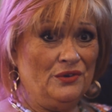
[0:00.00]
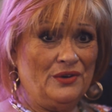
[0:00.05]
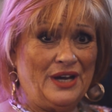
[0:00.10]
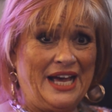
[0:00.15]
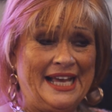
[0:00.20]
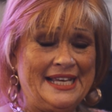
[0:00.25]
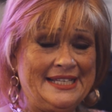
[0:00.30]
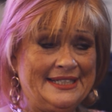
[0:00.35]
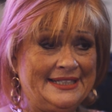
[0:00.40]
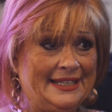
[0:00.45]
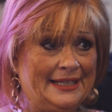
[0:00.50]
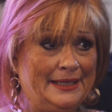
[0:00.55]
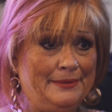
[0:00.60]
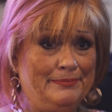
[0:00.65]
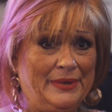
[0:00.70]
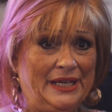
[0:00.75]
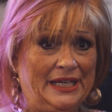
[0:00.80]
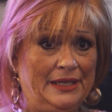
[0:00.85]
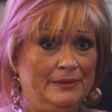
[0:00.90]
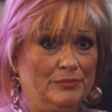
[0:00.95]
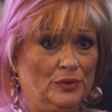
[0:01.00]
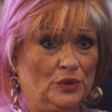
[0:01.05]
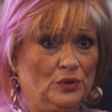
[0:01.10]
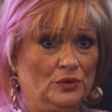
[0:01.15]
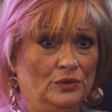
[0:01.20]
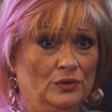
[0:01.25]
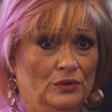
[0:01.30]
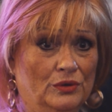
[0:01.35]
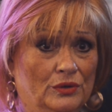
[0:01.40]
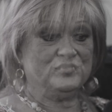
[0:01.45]
I see
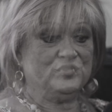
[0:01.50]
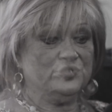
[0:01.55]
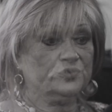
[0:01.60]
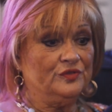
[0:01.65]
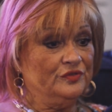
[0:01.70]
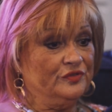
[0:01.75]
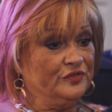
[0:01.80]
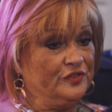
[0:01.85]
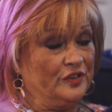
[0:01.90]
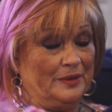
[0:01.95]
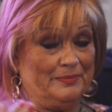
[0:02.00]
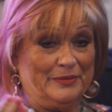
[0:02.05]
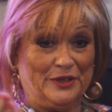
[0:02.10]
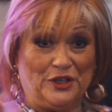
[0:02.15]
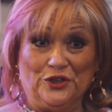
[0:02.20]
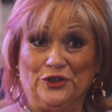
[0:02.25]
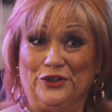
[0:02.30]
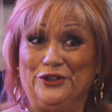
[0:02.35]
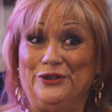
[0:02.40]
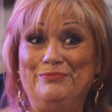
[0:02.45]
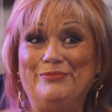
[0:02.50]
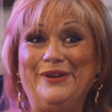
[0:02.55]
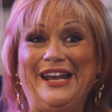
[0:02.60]
people from a good